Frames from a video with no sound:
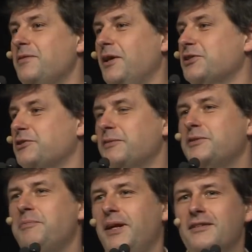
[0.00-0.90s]

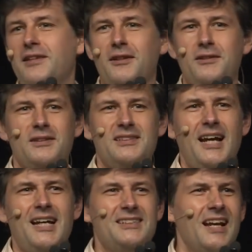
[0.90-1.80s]
unscripted parenthetical
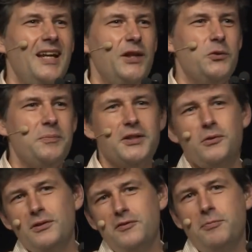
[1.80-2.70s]
asides, it would be
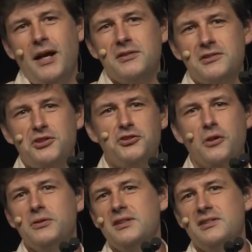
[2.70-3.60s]
cool if browsers
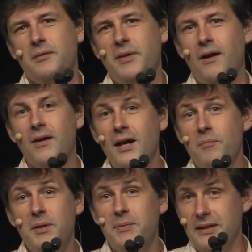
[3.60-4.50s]
showed this somehow.
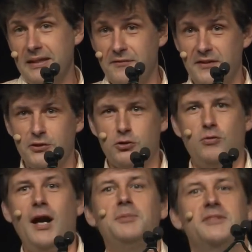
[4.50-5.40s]
Maybe like if they
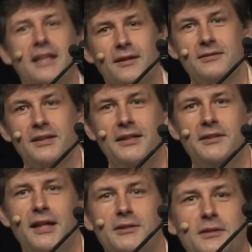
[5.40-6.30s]
dropped down and
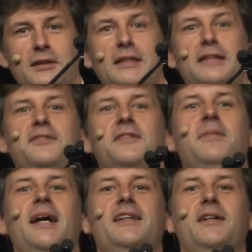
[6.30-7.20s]
you had to lift them
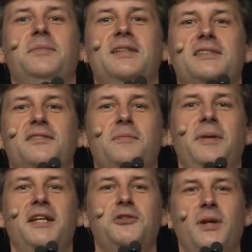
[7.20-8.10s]
back up because of the
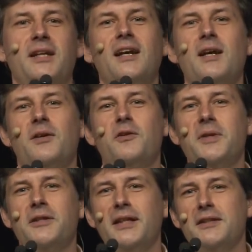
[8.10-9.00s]
page weight. But it would
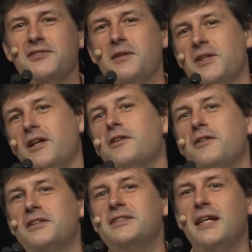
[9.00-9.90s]
be great if something other
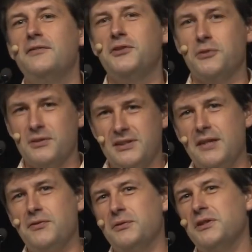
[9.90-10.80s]
than dev tools
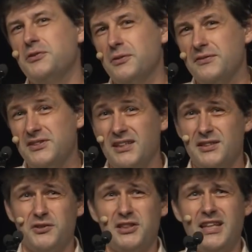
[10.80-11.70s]
gave you an intuitive sense
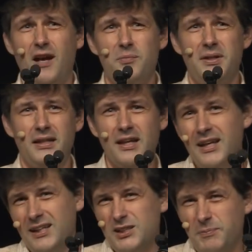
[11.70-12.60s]
of just how big,
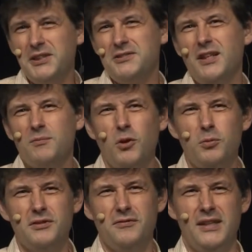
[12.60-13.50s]
and especially on
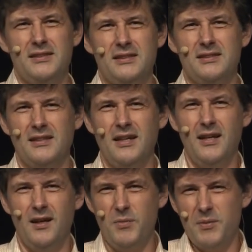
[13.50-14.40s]
mobile devices.
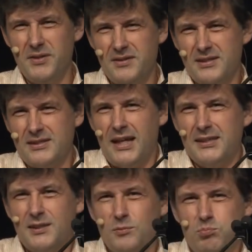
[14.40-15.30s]
And uh, maybe the
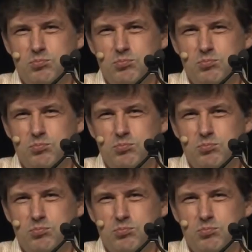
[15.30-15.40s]
sides could